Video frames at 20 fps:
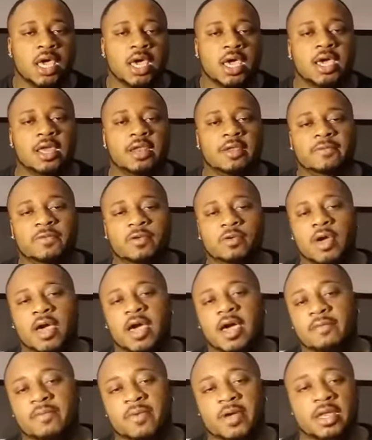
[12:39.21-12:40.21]
And if you
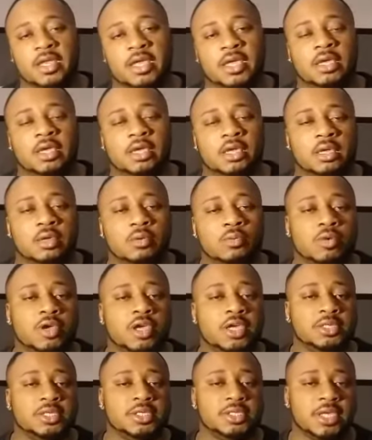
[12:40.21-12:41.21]
have any
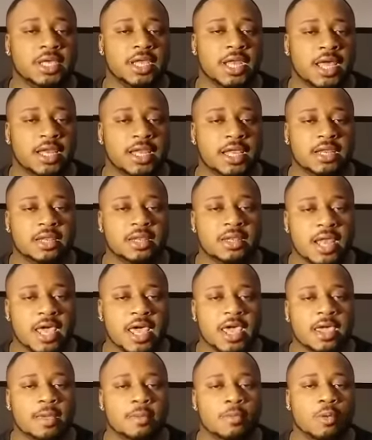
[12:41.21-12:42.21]
reasons that I didn't
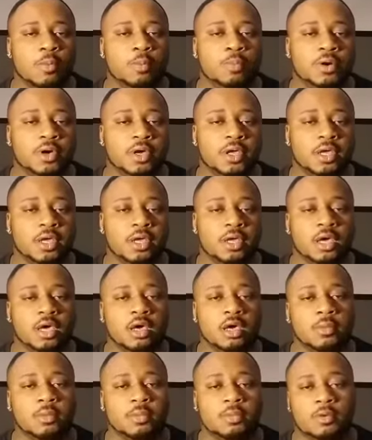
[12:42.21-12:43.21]
name or put
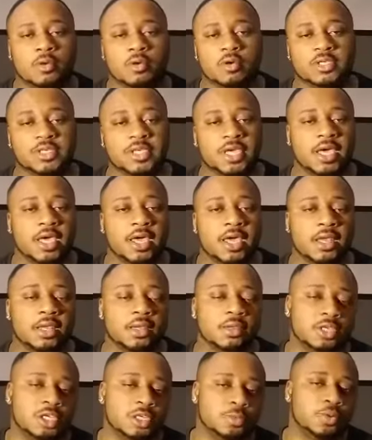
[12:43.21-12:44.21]
up or said,
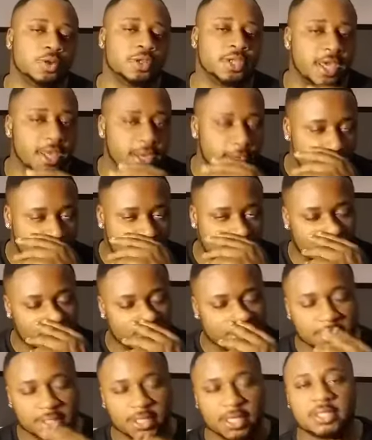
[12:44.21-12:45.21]
just put that in the
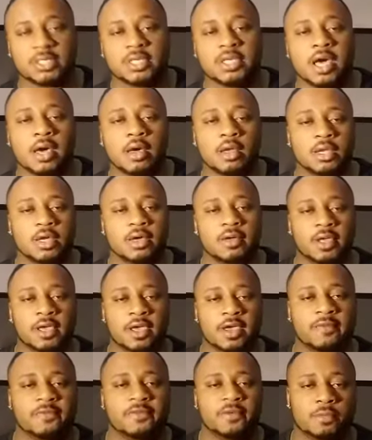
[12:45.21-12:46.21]
comment section. I'd love to
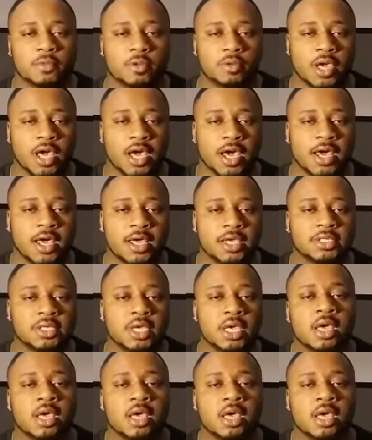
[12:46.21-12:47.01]
hear from you guys.